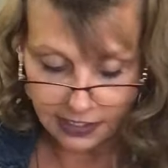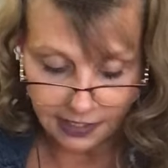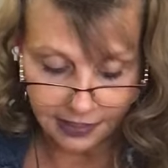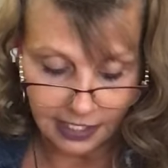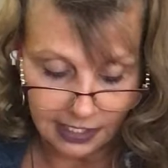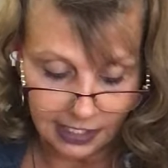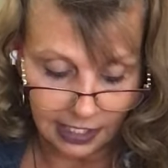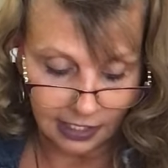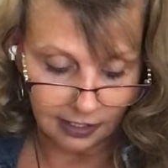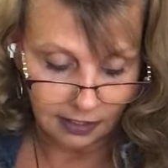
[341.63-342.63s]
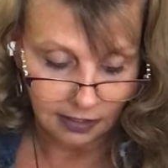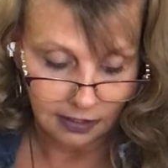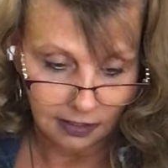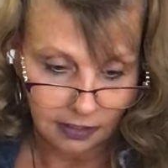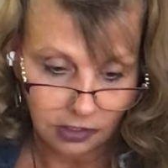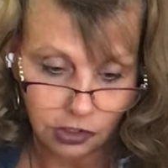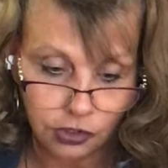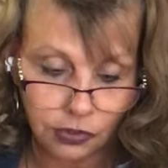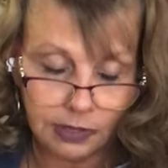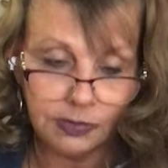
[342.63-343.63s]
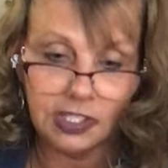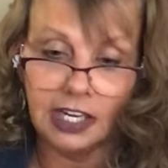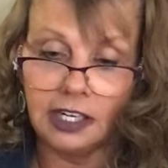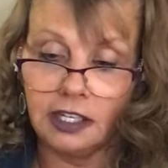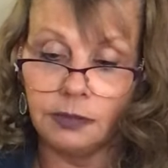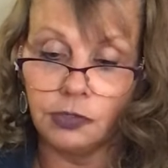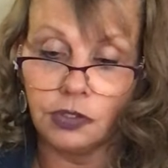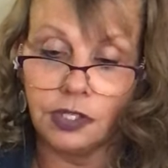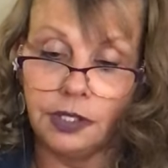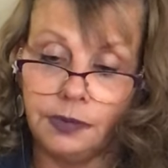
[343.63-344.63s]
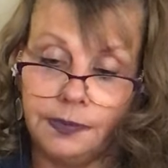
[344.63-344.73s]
thinking your dreams can't come true.